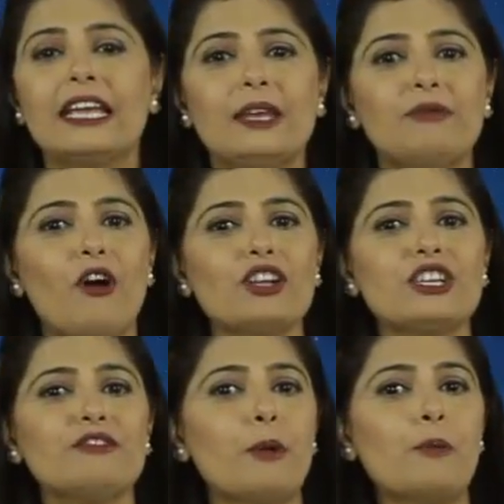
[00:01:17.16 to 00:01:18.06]
Keep
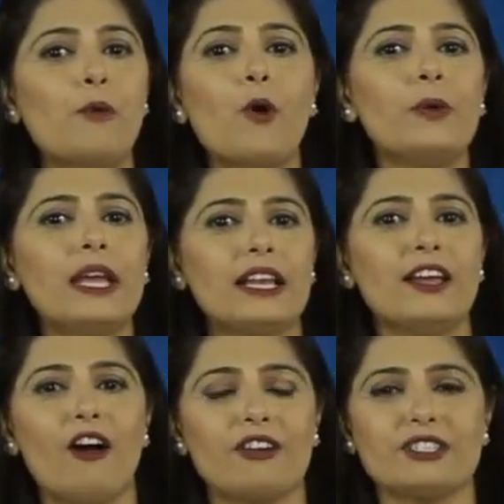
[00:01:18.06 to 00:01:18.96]
watching for more weekly
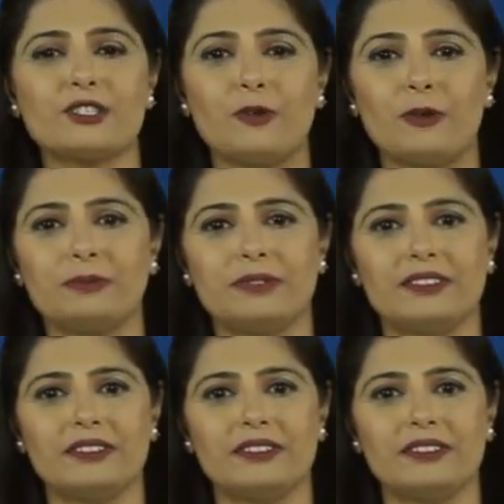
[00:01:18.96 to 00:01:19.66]
horoscopes.